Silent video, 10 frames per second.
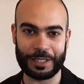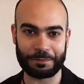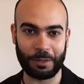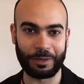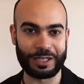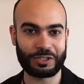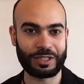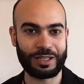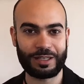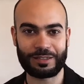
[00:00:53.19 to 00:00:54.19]
has published
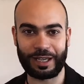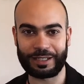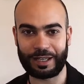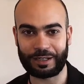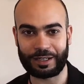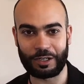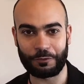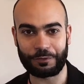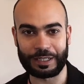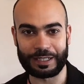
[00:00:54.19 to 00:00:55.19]
the Hierarchy
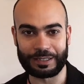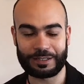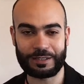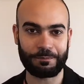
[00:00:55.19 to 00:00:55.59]
of Needs